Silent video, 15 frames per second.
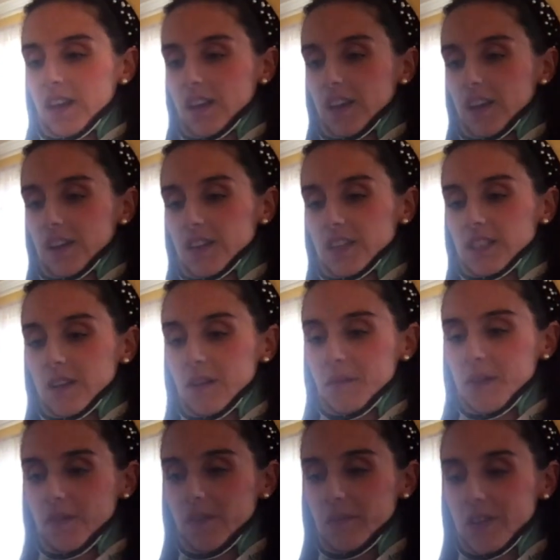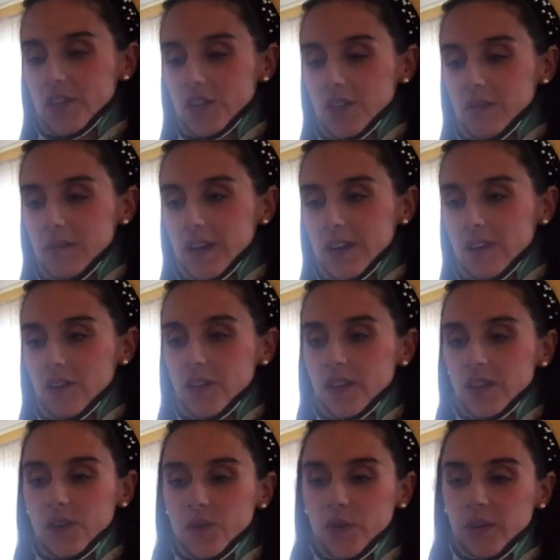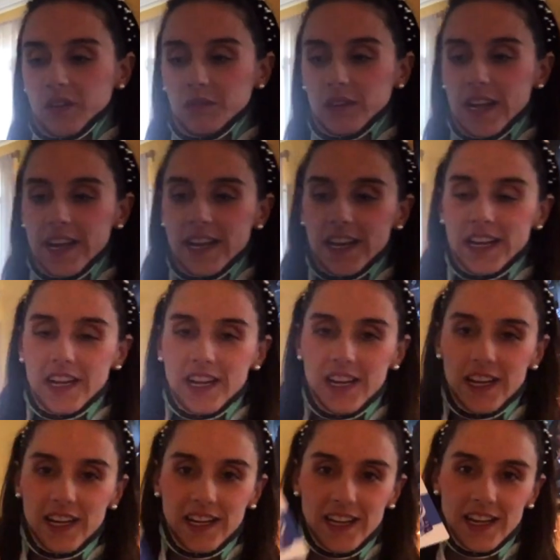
Here's some information about the NORB lighting.